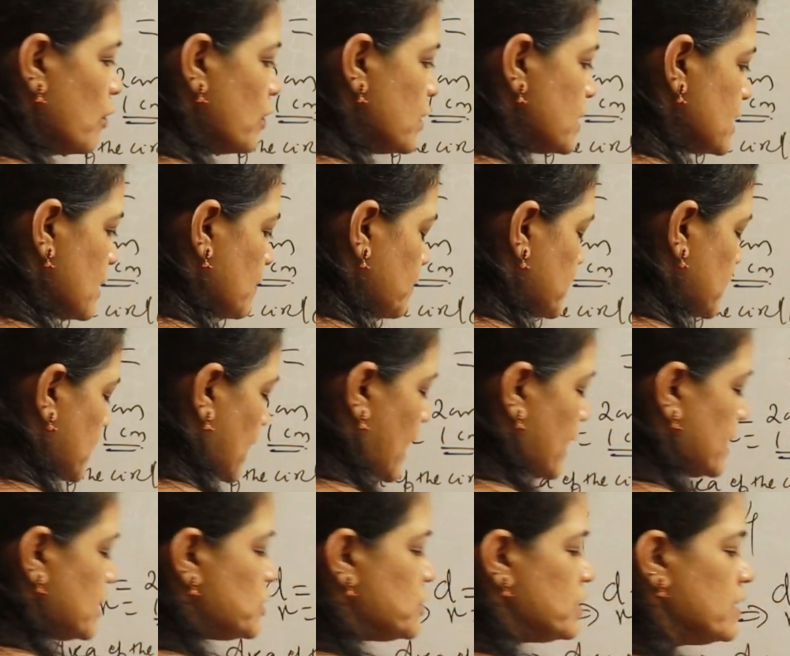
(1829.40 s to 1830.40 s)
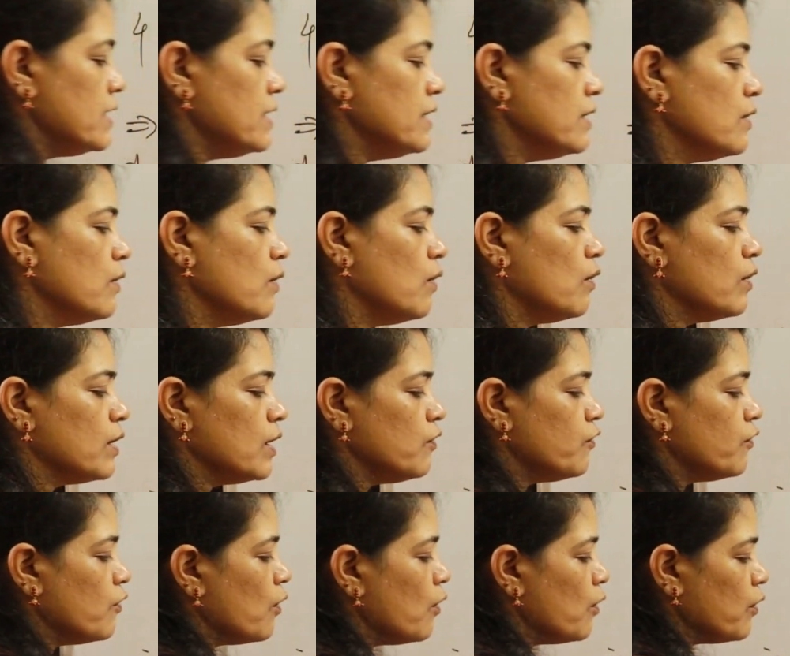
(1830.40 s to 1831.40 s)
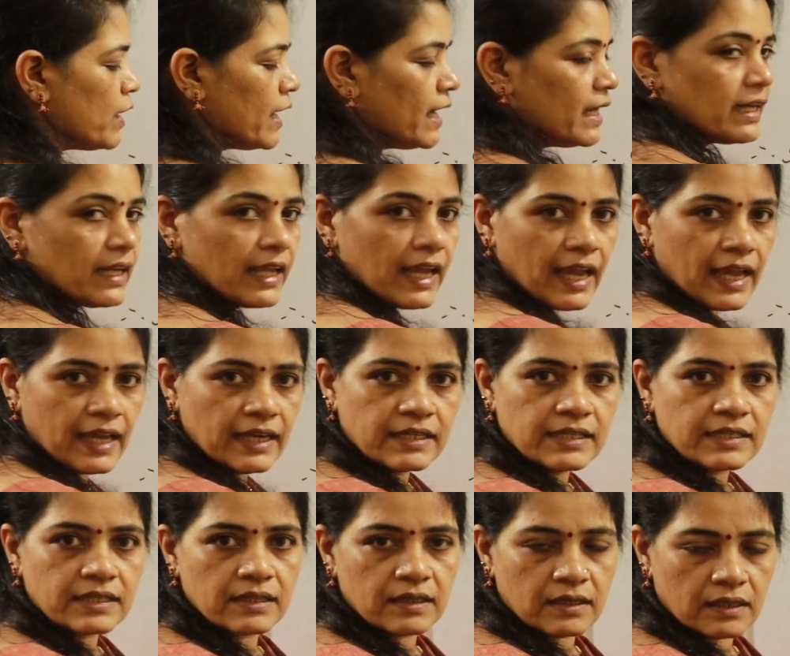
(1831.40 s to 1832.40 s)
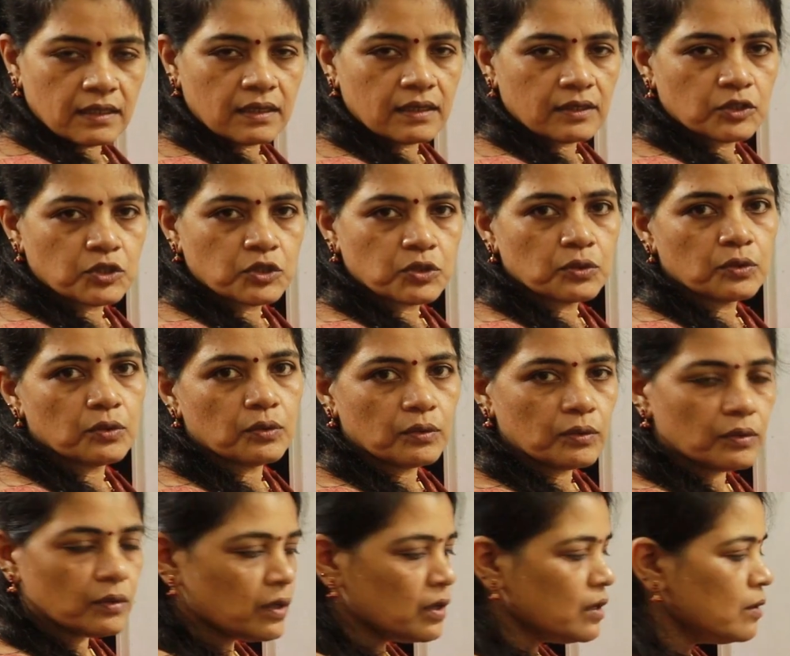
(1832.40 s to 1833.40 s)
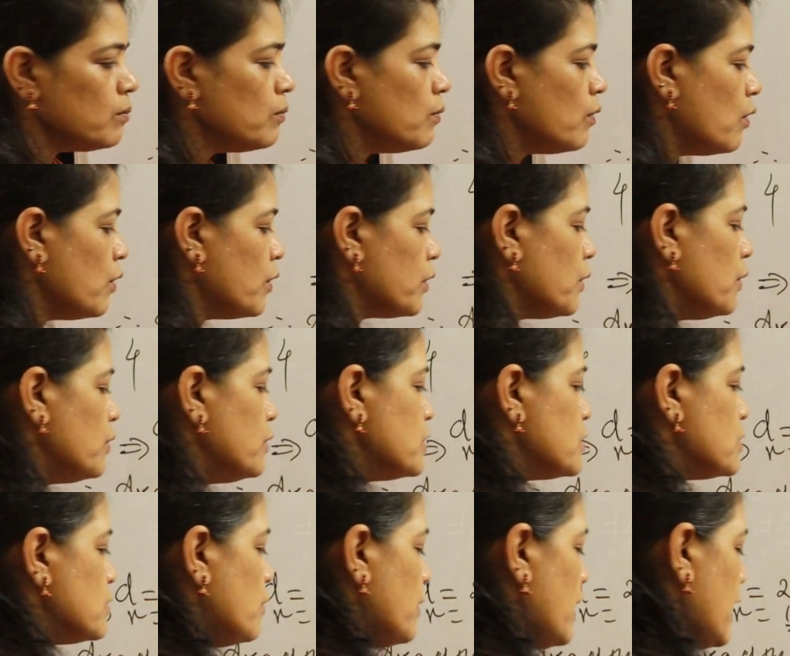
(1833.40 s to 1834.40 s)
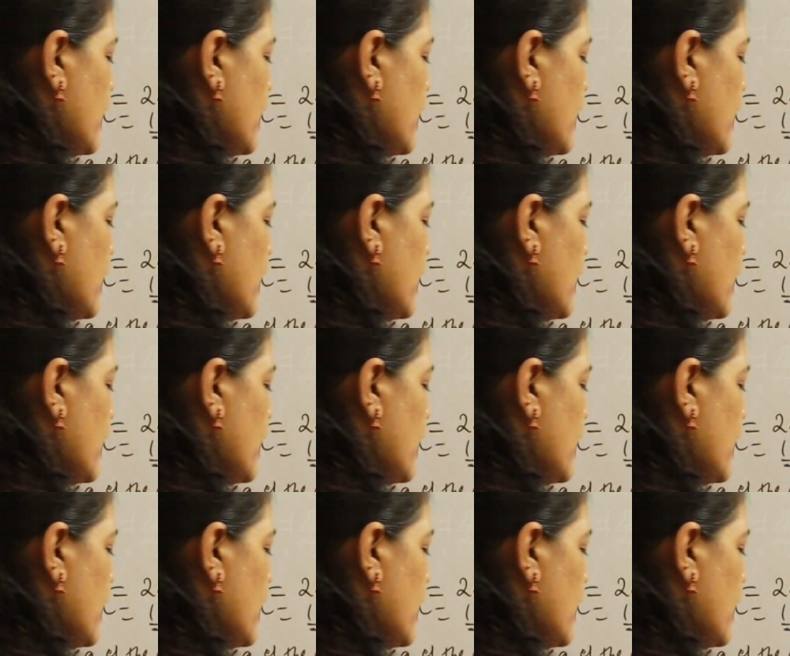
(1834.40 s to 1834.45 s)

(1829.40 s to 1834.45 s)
on subtraction, okay, 4 and 8 to borrow, so